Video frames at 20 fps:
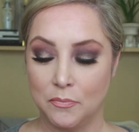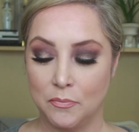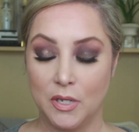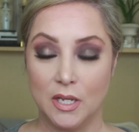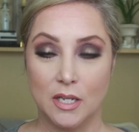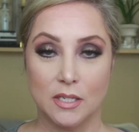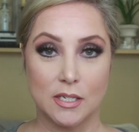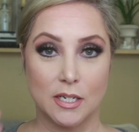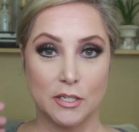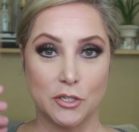
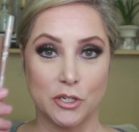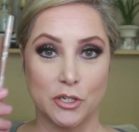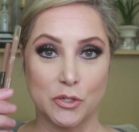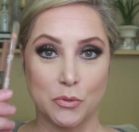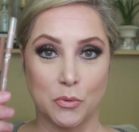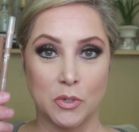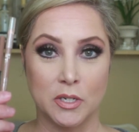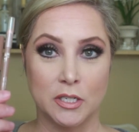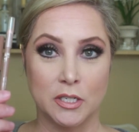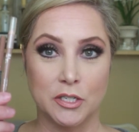because I
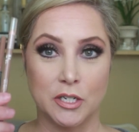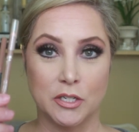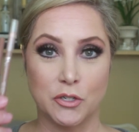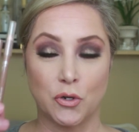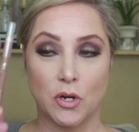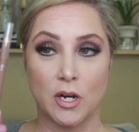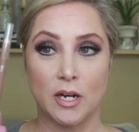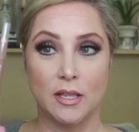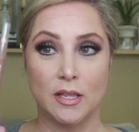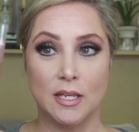just wanted to
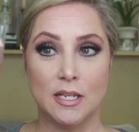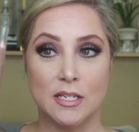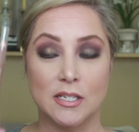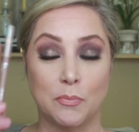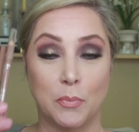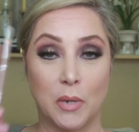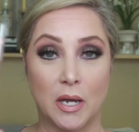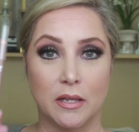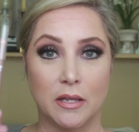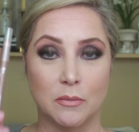try
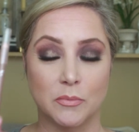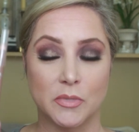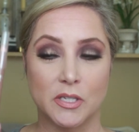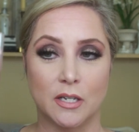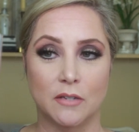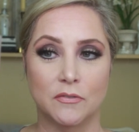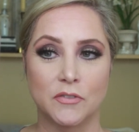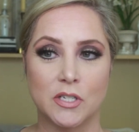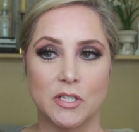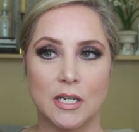these by
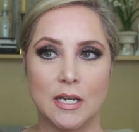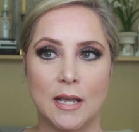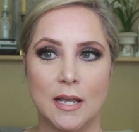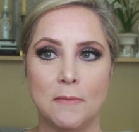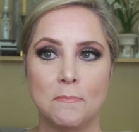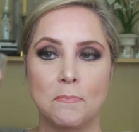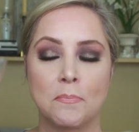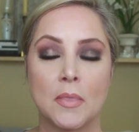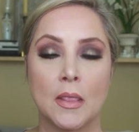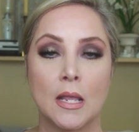themselves
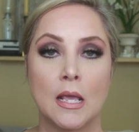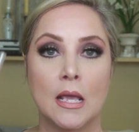today,